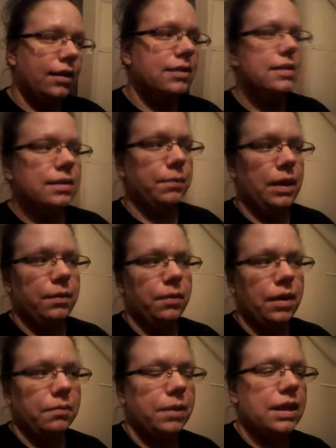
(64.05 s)
gets to me.
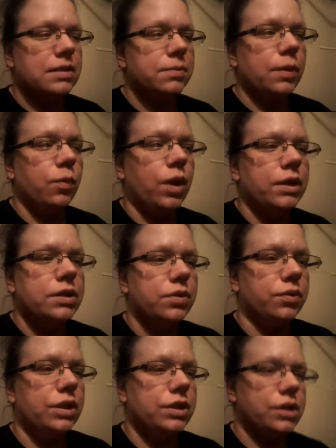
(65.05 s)
It makes me want
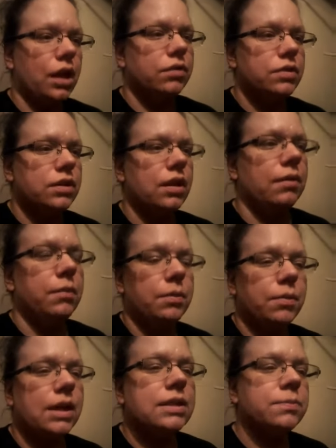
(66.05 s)
to reach out to them.
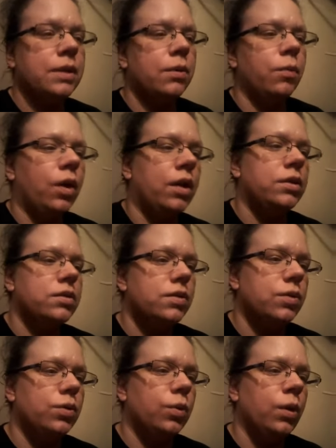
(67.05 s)
It makes me want
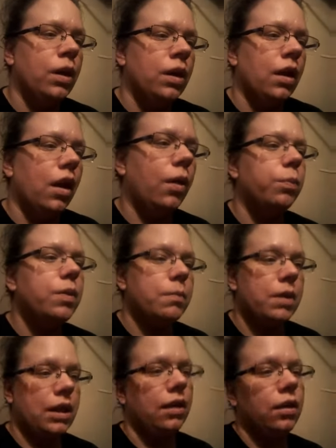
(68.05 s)
to help
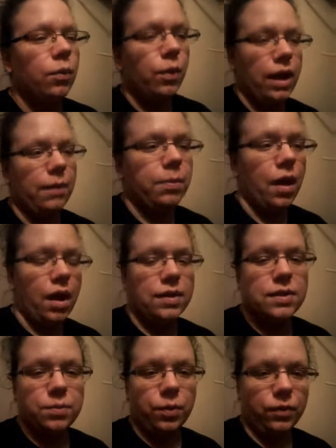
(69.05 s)
them in any way
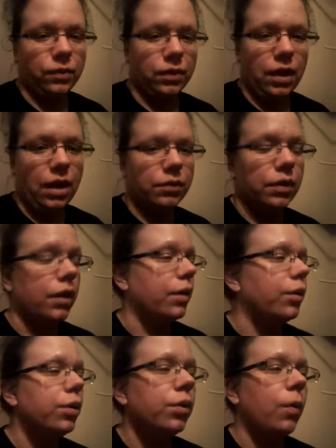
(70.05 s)
possible. I don't care
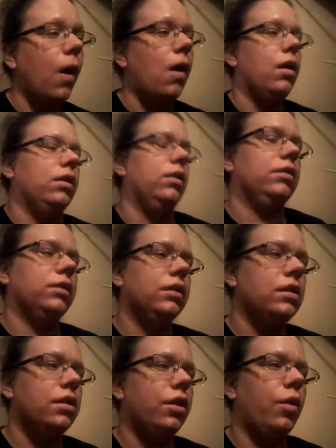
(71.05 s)
who you are,
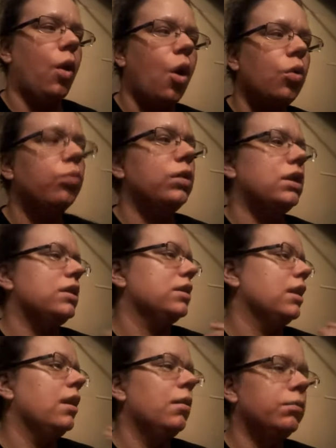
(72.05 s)
you know, homeless,
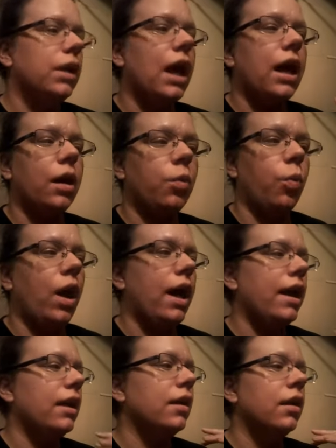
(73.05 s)
black,
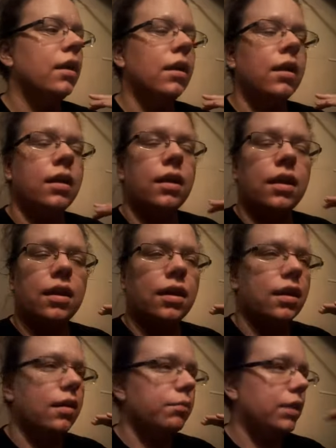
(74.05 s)
white,
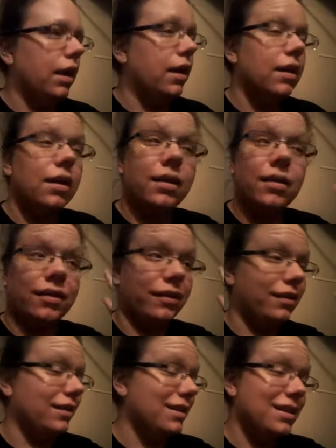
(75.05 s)
black,
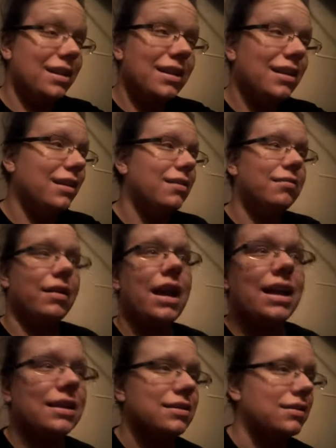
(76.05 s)
or any
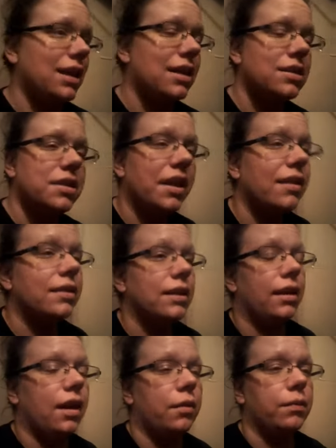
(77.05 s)
race or
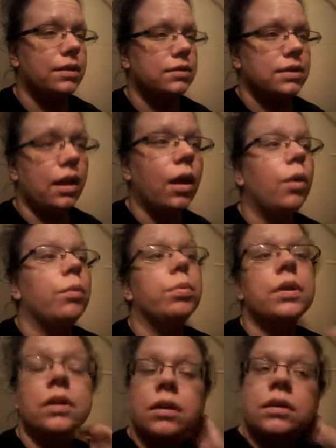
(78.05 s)
nationality. I want to help
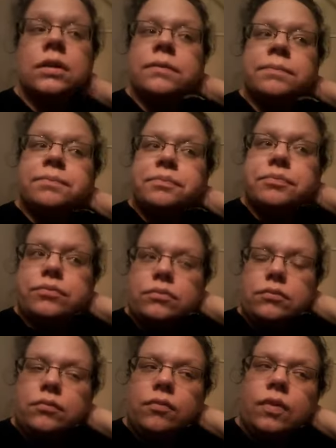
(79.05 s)

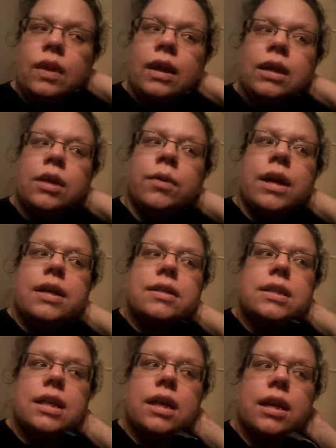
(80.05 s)

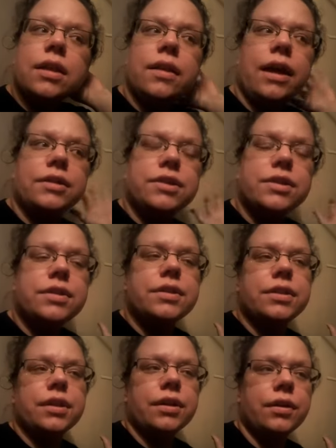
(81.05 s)
anyways, that
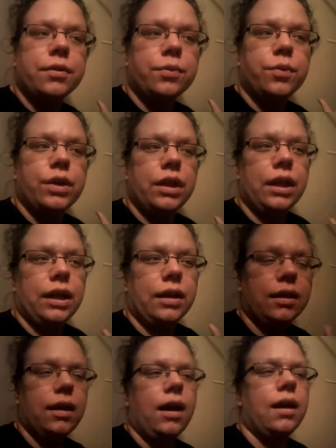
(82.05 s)
just really
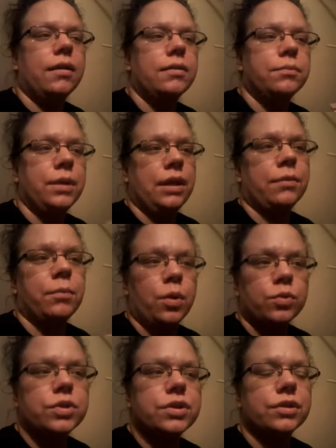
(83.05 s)
got me
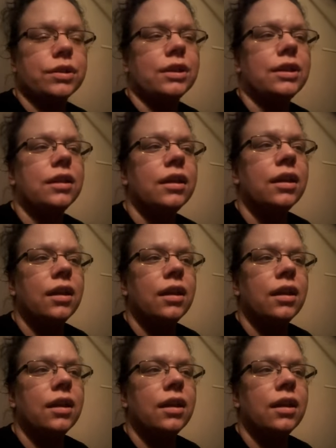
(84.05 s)
emotionally